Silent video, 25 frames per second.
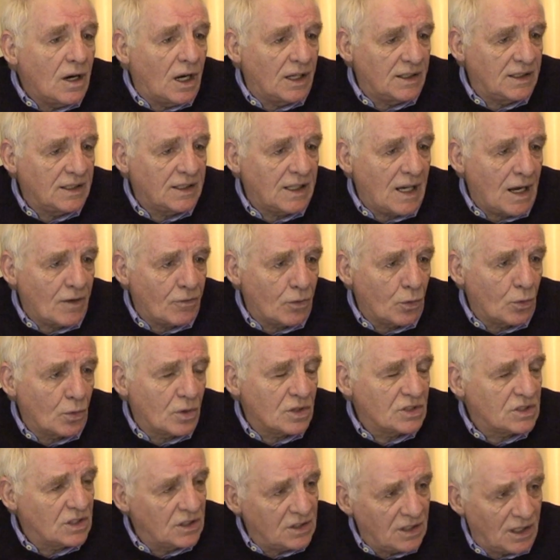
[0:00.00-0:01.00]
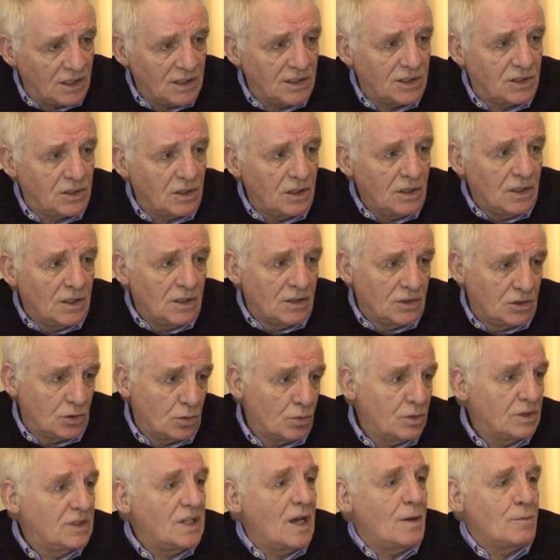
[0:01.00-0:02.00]
I think everyone is entitled to
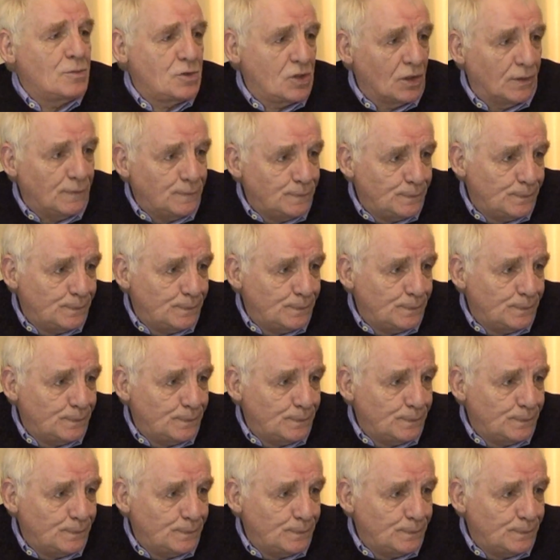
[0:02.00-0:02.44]
redemption.